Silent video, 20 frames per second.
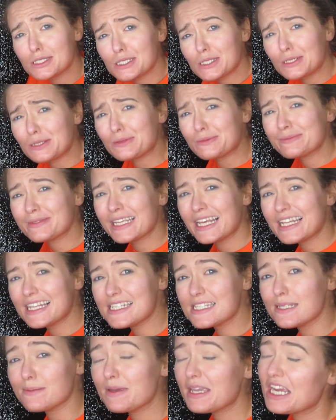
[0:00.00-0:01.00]
so at
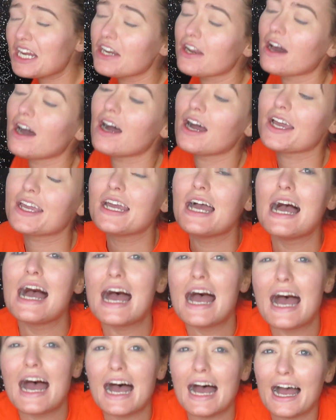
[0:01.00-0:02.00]
least I'm here now.
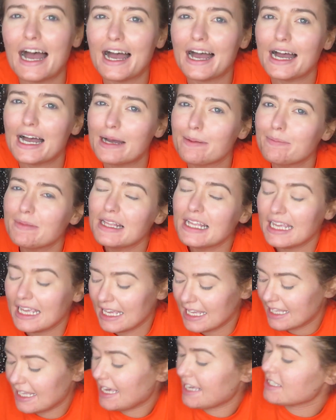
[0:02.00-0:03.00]

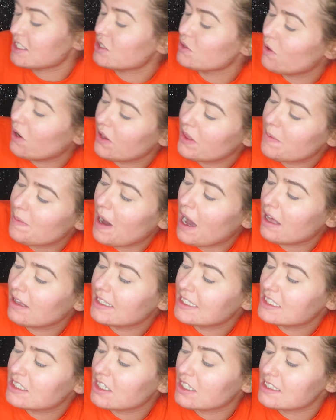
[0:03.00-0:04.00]
Yeah, so on the
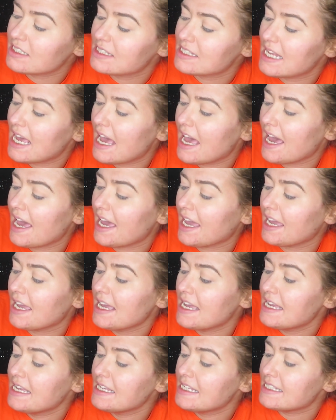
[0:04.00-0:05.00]
bottle it does
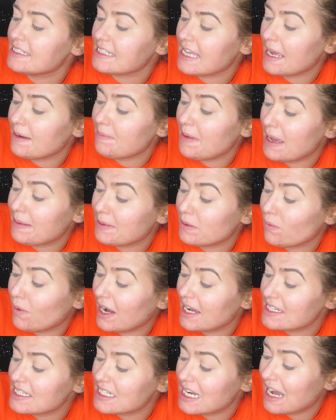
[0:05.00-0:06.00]
say skin may be
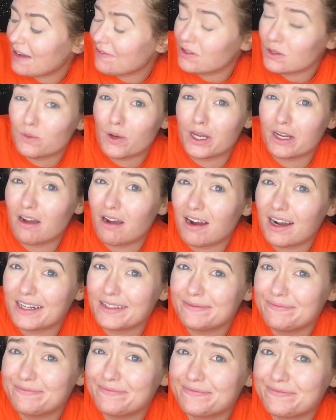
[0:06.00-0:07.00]
washed after 1
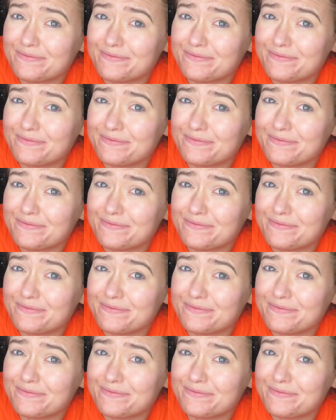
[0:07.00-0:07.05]
hour.